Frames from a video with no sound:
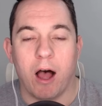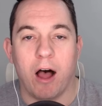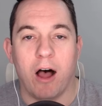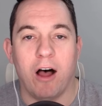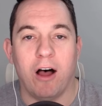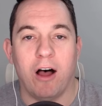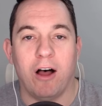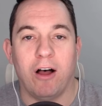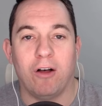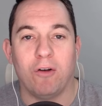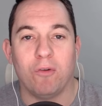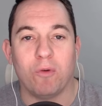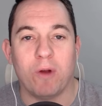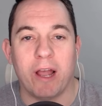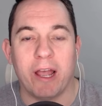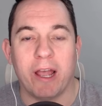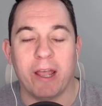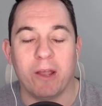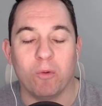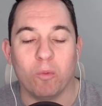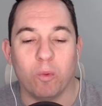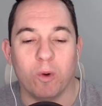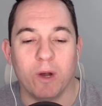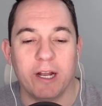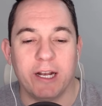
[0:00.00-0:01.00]
All
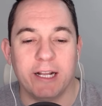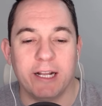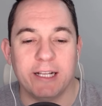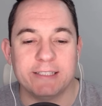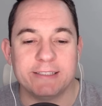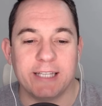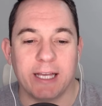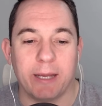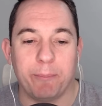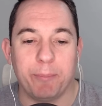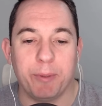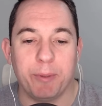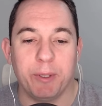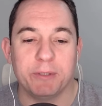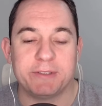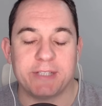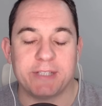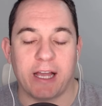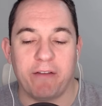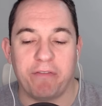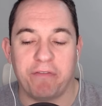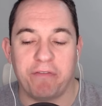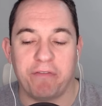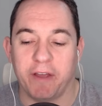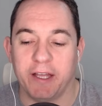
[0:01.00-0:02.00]
right, what is up,
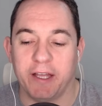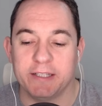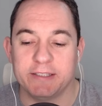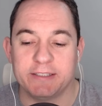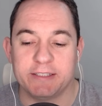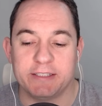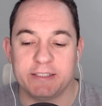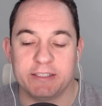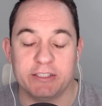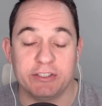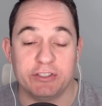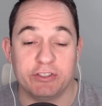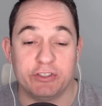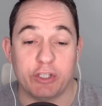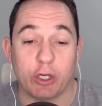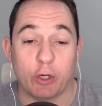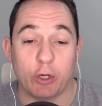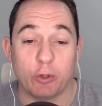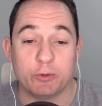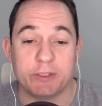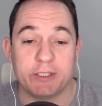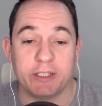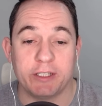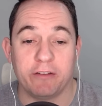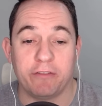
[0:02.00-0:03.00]
Utah fans? This is
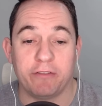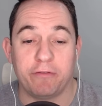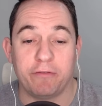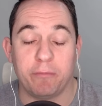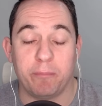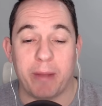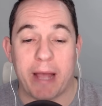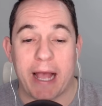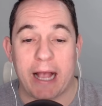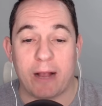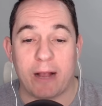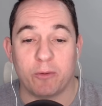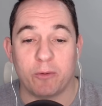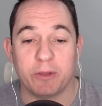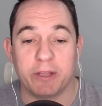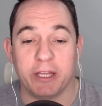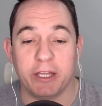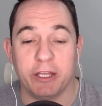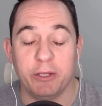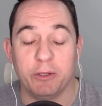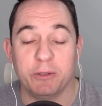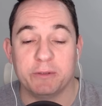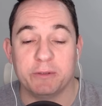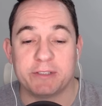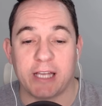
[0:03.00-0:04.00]
Joseph back with the
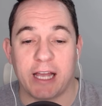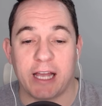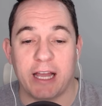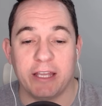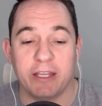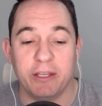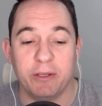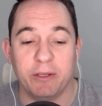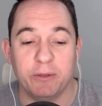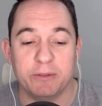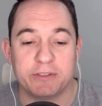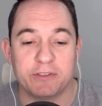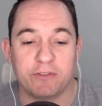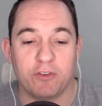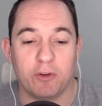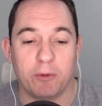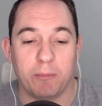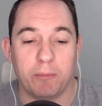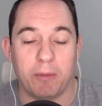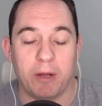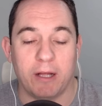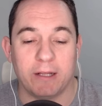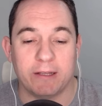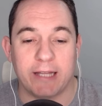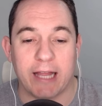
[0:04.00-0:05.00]
Utah Utes
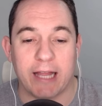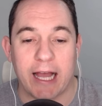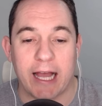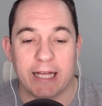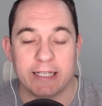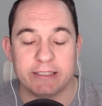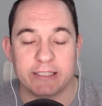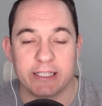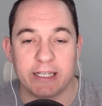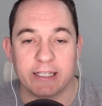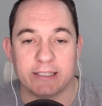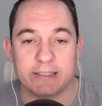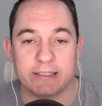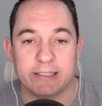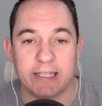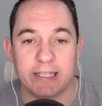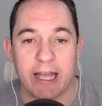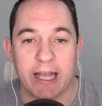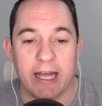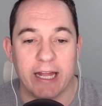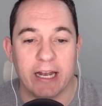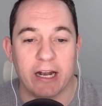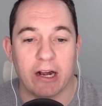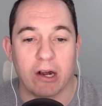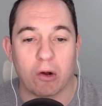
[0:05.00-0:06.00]
Football Digest,
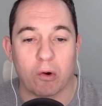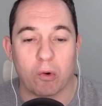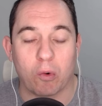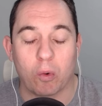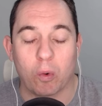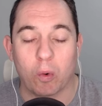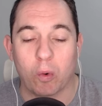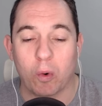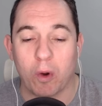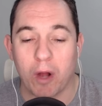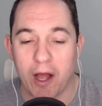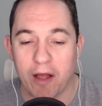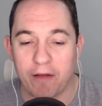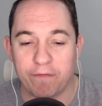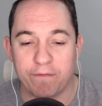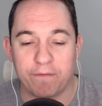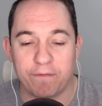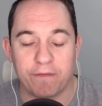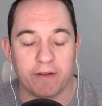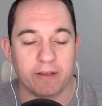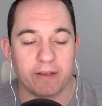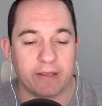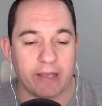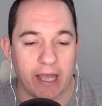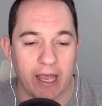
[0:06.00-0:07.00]
and a rough
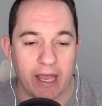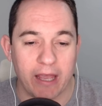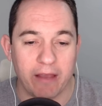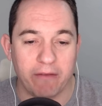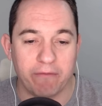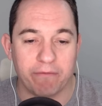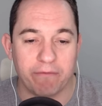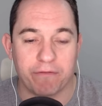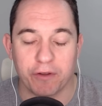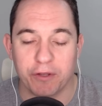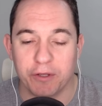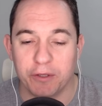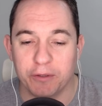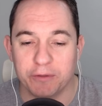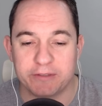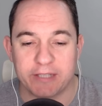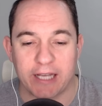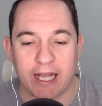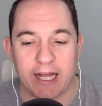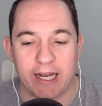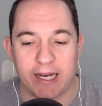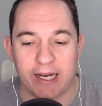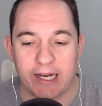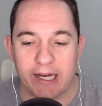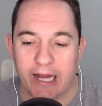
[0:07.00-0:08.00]
game for
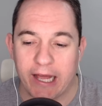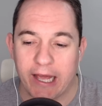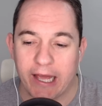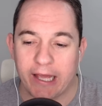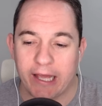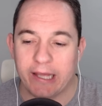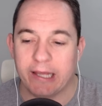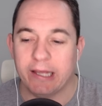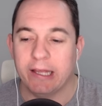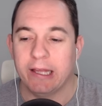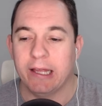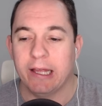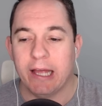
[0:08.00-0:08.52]
Utah today.